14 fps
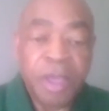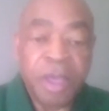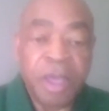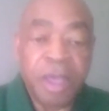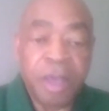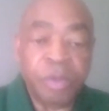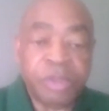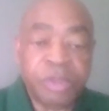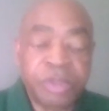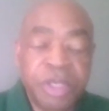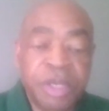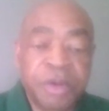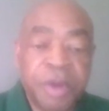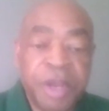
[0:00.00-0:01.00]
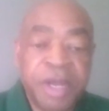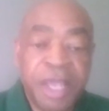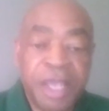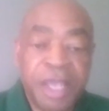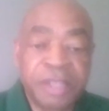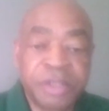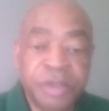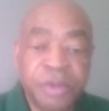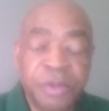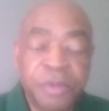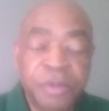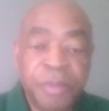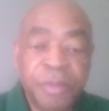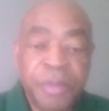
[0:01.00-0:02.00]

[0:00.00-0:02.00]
went to an integrated high school,